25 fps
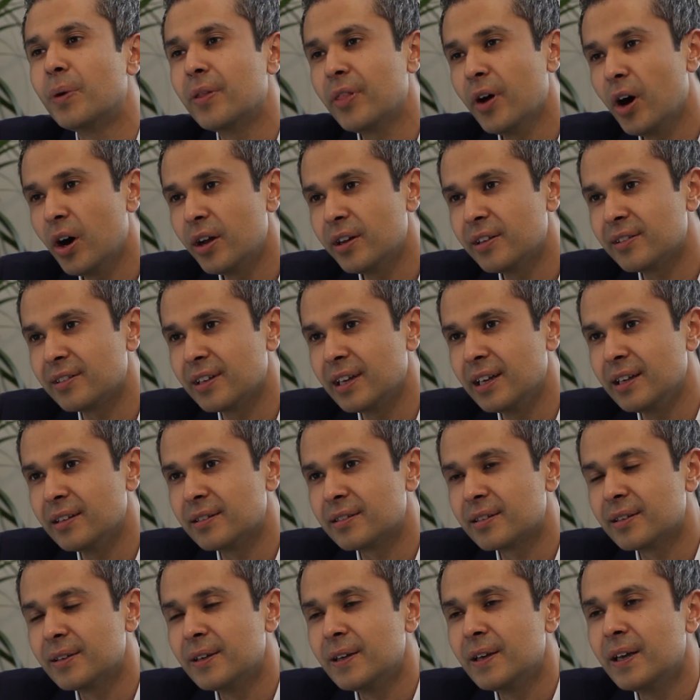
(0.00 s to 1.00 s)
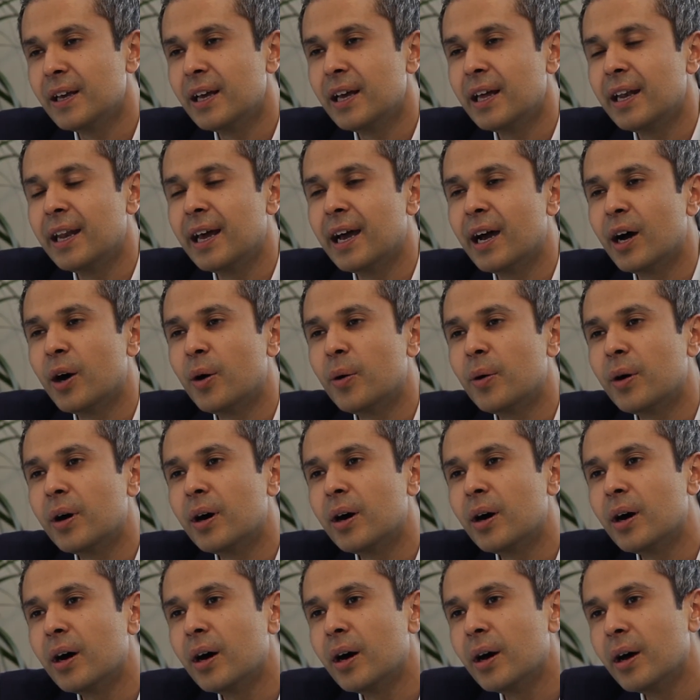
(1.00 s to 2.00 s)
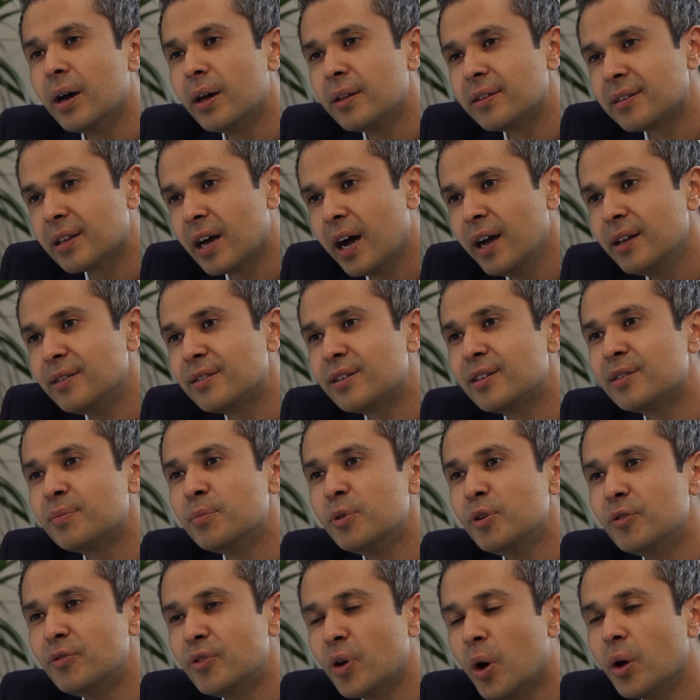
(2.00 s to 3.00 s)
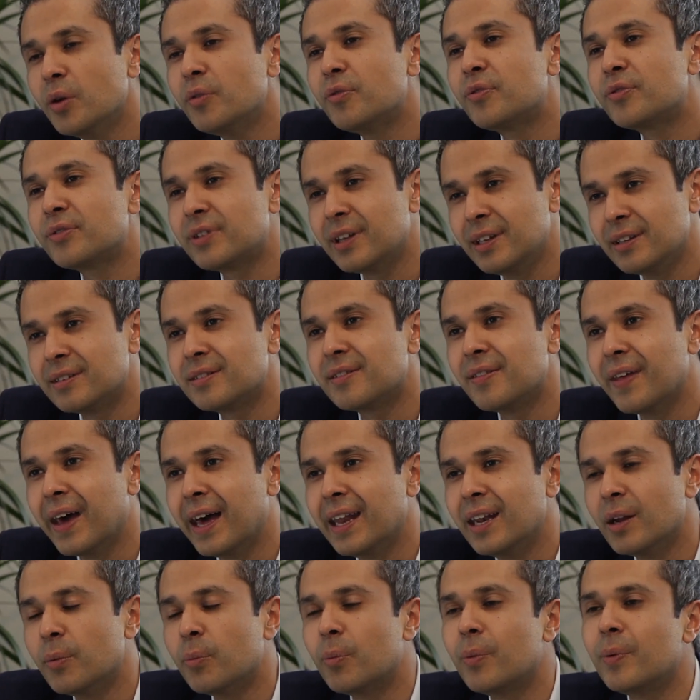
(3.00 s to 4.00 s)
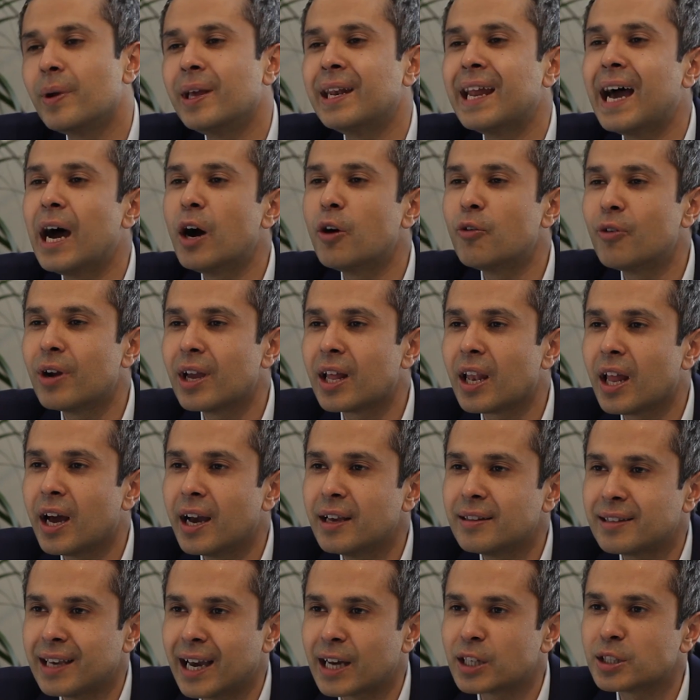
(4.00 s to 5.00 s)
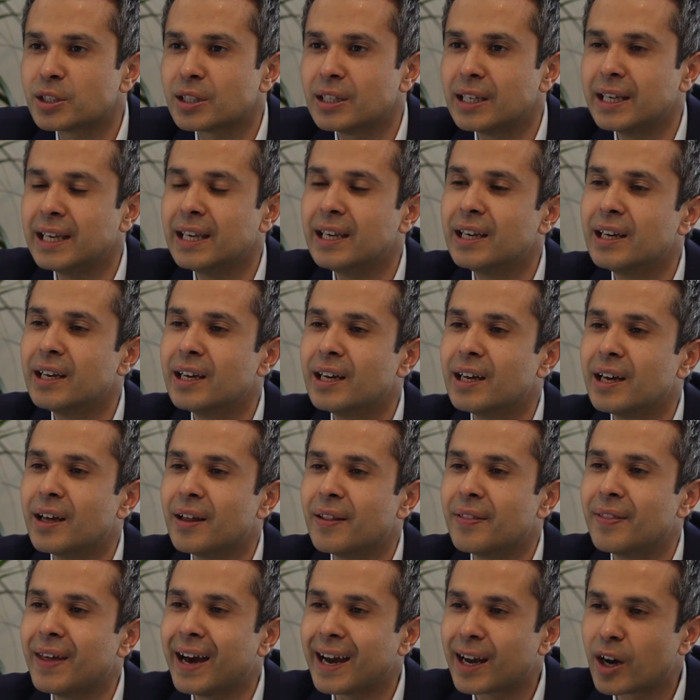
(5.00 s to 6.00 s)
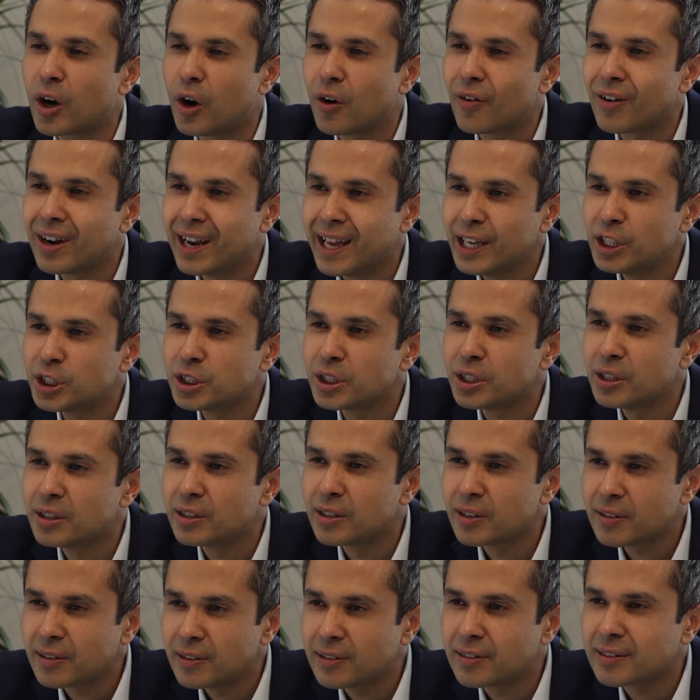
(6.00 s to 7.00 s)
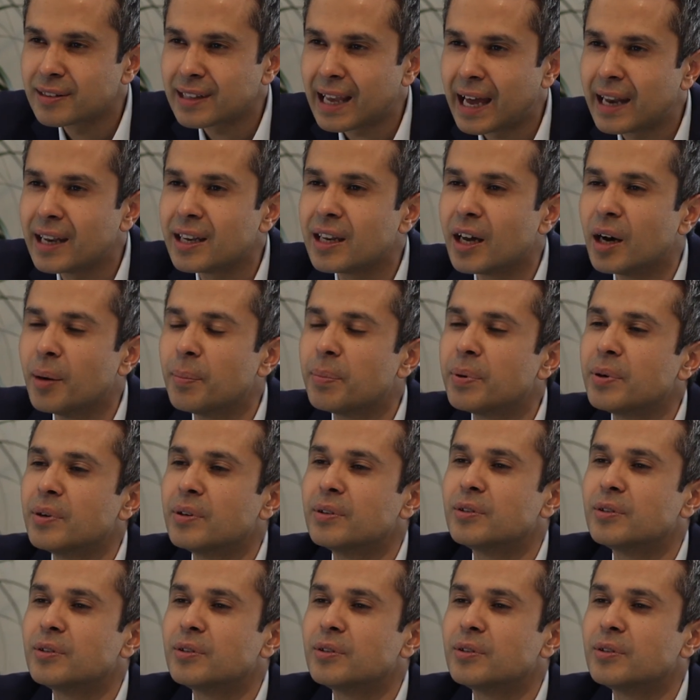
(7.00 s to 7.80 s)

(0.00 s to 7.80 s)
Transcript: with heart disease. Now, science has moved on since then, and we now realize actually that correlation doesn't stand up